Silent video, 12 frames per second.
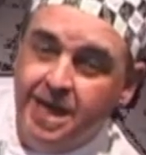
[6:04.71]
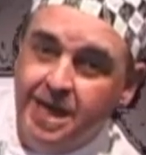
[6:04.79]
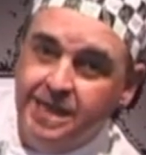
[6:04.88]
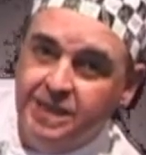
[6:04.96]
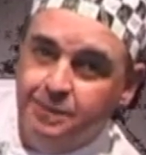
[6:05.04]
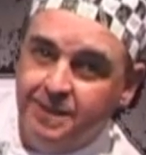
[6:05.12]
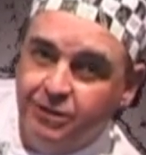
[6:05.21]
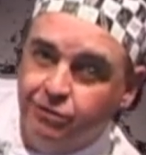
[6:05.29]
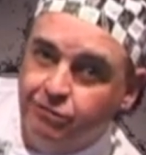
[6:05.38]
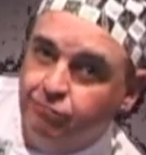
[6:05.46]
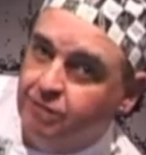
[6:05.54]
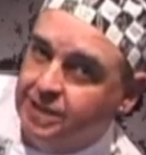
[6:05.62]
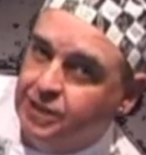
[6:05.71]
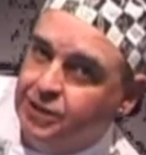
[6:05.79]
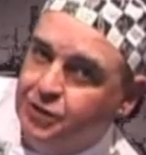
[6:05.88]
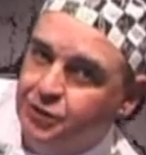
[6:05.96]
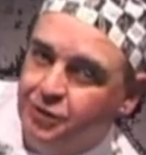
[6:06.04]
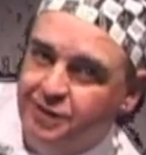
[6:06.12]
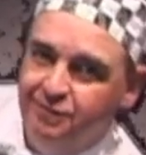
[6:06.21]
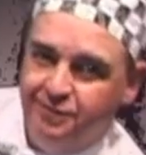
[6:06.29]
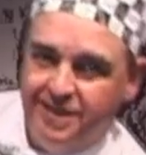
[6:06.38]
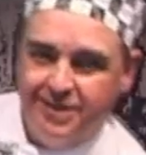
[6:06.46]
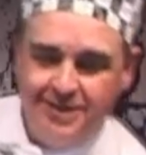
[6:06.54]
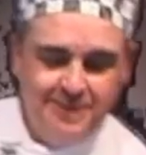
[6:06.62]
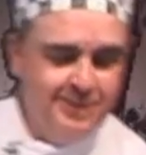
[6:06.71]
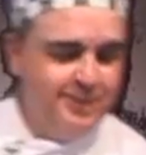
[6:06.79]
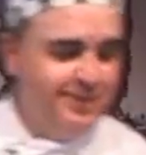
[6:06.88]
a special rust cauliflower.